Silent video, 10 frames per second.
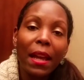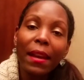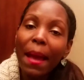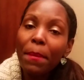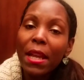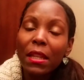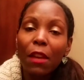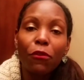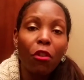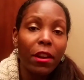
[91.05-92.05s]
Now that means
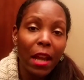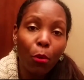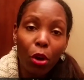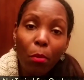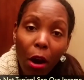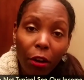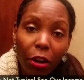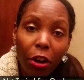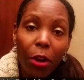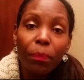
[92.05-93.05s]
if you're a network
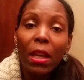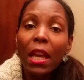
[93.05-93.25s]
marketer,